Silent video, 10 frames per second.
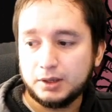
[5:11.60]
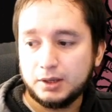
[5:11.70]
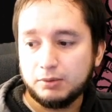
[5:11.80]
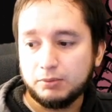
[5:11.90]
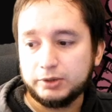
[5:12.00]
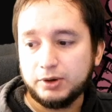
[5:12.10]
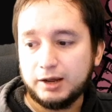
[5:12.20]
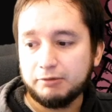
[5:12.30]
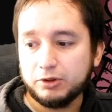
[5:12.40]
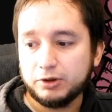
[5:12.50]
Well, you
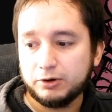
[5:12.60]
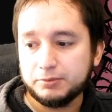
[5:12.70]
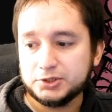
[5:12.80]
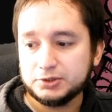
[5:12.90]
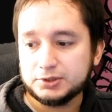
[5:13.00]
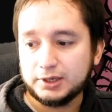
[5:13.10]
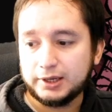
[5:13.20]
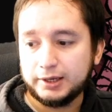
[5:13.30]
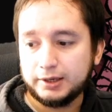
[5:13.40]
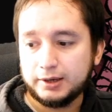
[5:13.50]
have other options
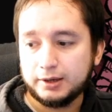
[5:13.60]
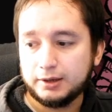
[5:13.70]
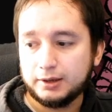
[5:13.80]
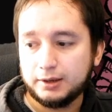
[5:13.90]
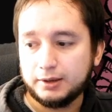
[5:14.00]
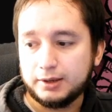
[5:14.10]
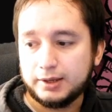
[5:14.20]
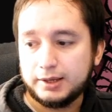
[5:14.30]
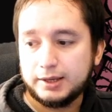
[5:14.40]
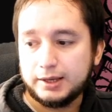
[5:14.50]
like
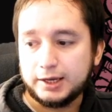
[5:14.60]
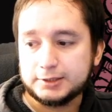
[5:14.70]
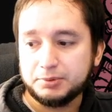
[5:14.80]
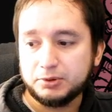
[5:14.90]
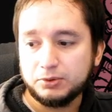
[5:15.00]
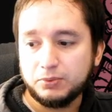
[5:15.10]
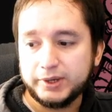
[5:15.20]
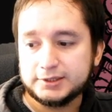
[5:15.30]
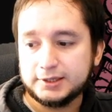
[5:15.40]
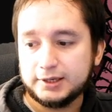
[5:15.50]
export on
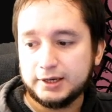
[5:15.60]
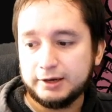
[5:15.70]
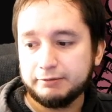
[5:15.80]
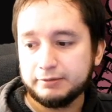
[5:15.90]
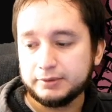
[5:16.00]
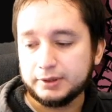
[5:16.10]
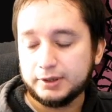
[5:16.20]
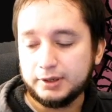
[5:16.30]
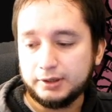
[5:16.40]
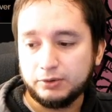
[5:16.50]
quick save,
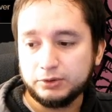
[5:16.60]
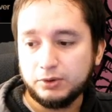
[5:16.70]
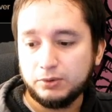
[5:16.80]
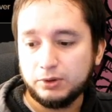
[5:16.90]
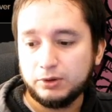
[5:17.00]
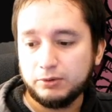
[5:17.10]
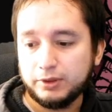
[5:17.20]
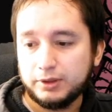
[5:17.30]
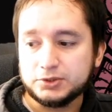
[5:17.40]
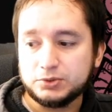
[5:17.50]
on
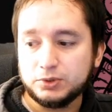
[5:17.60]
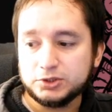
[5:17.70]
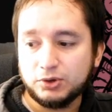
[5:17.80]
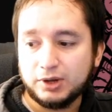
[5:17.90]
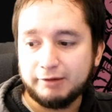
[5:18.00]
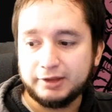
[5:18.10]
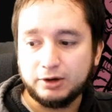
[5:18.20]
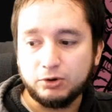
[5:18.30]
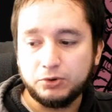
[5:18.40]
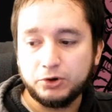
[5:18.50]
download. You also have the
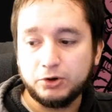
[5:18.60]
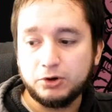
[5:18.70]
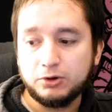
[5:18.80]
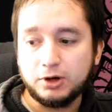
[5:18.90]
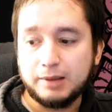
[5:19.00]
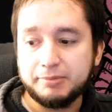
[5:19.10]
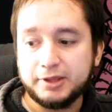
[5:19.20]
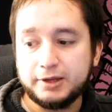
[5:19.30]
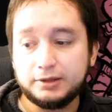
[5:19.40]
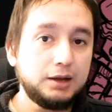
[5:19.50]
auto
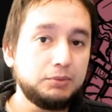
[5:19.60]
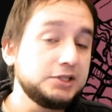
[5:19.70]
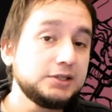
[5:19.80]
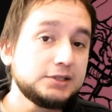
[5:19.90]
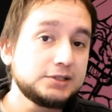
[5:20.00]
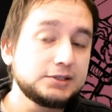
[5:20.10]
update, which is